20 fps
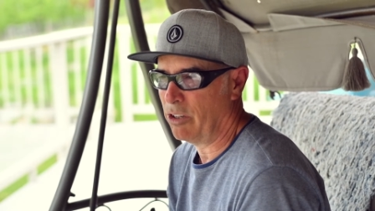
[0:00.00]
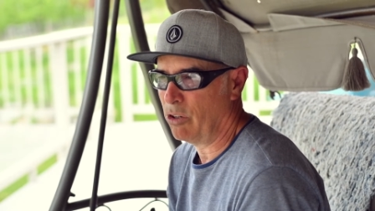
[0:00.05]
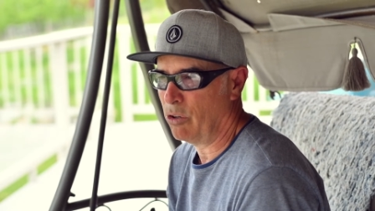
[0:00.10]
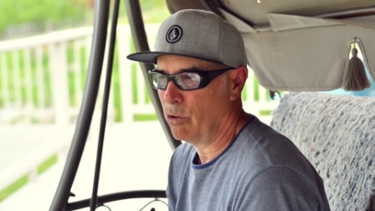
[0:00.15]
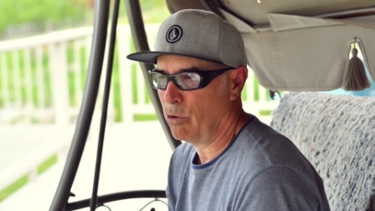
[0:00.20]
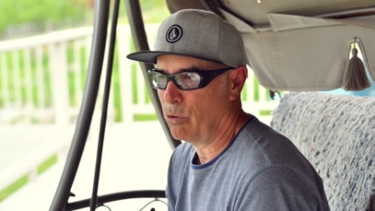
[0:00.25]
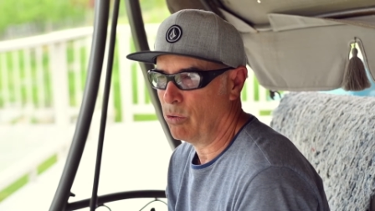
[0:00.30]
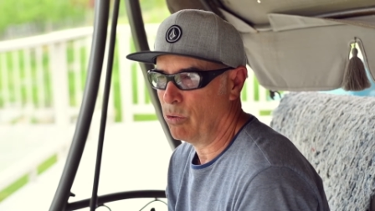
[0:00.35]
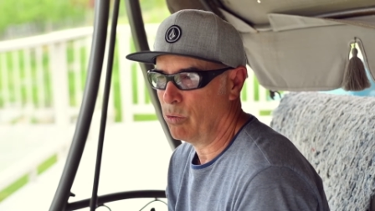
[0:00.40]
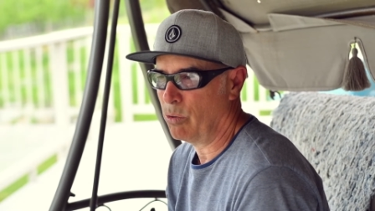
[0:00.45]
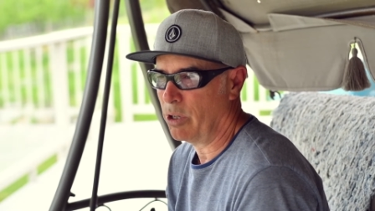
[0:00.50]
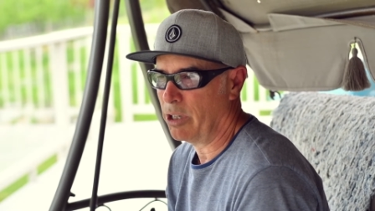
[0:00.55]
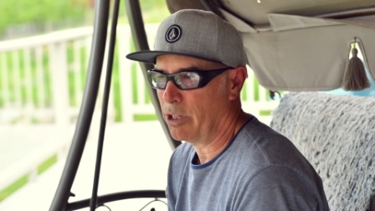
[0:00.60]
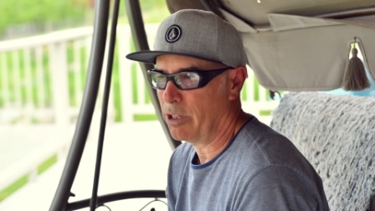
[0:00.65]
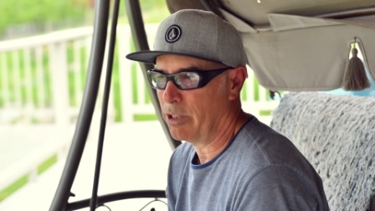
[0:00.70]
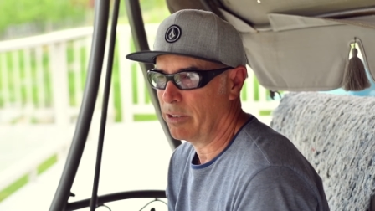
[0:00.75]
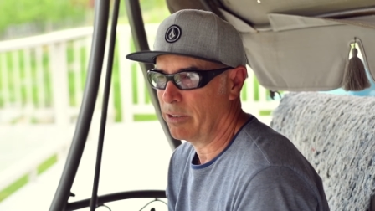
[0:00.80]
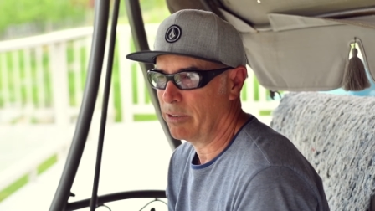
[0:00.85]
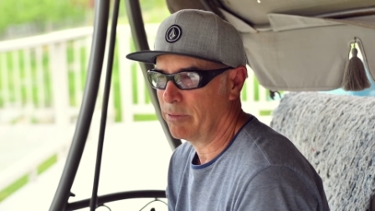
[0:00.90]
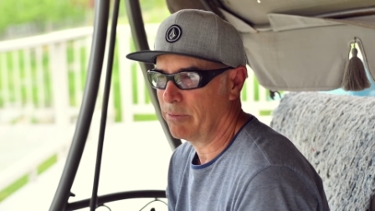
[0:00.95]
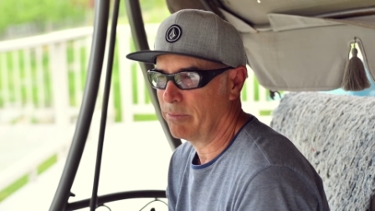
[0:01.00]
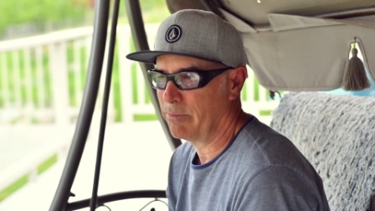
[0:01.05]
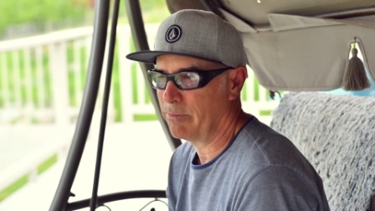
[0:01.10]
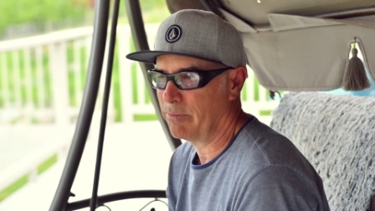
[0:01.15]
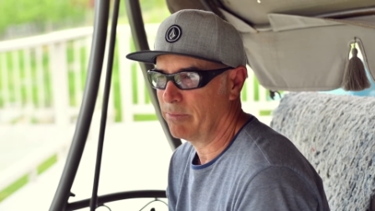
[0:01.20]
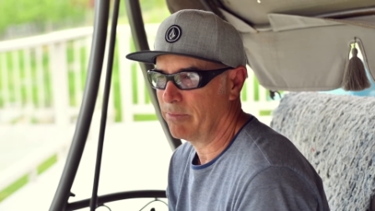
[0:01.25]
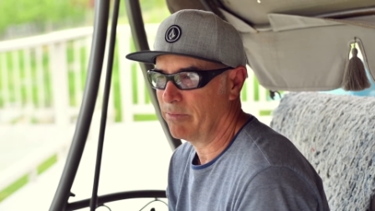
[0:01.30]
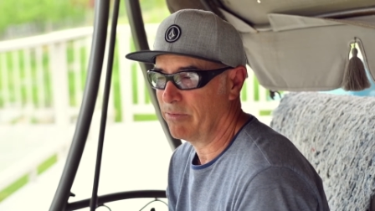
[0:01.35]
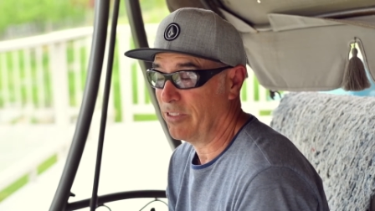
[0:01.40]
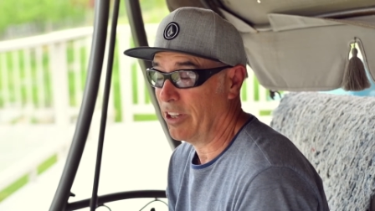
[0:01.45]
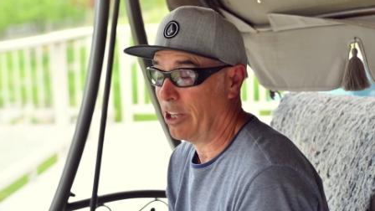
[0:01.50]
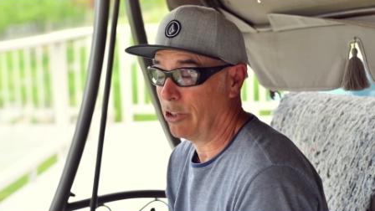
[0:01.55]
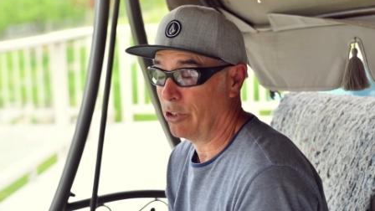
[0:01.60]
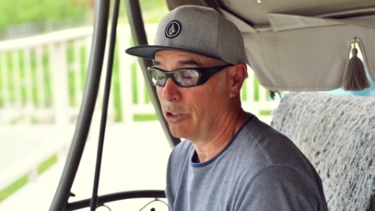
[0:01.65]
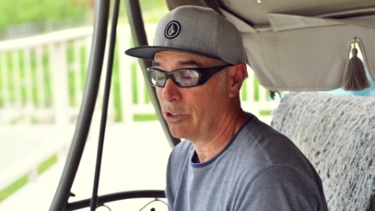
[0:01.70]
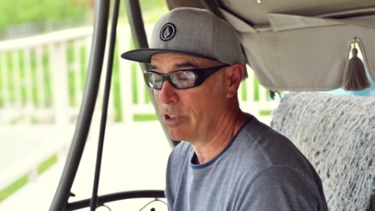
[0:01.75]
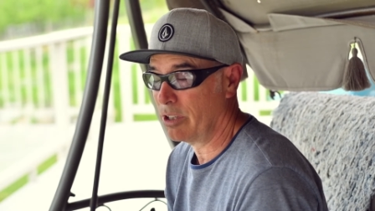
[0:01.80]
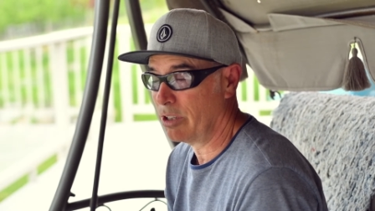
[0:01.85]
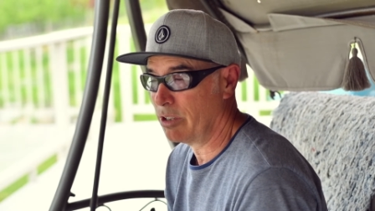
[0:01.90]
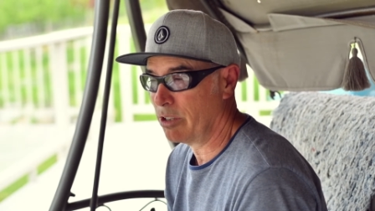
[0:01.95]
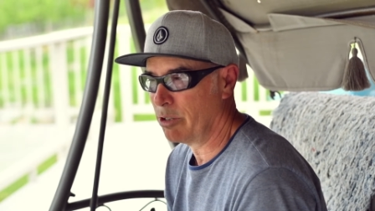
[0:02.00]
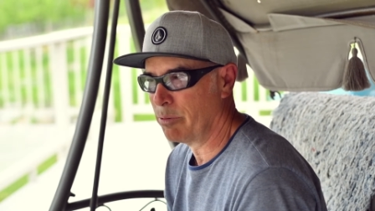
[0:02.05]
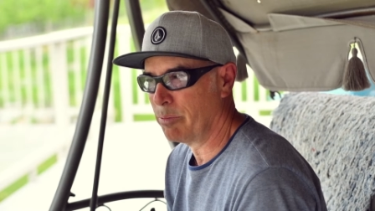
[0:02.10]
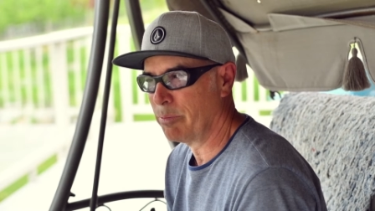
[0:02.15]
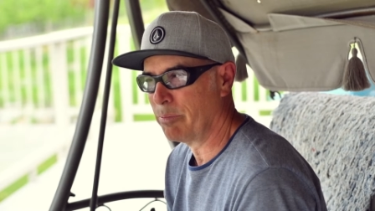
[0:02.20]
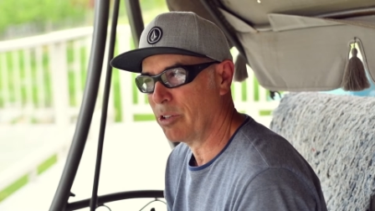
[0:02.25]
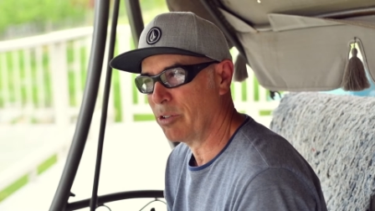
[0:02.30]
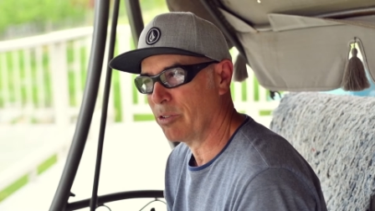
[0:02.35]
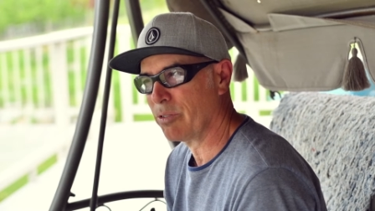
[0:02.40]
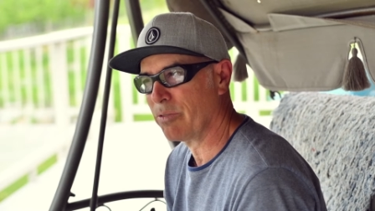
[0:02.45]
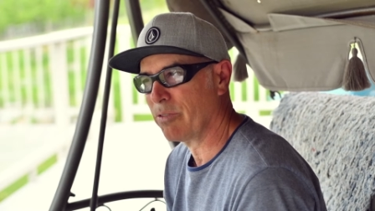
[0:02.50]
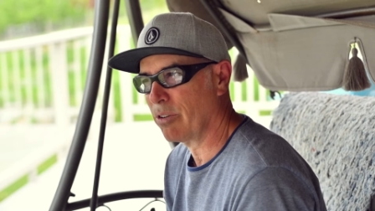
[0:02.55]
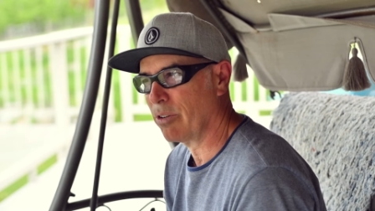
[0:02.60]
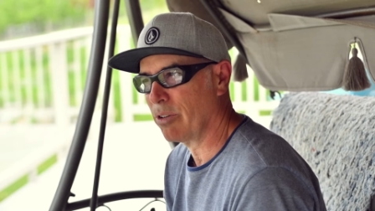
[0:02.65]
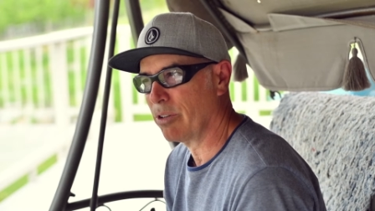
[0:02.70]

no uh, value system as far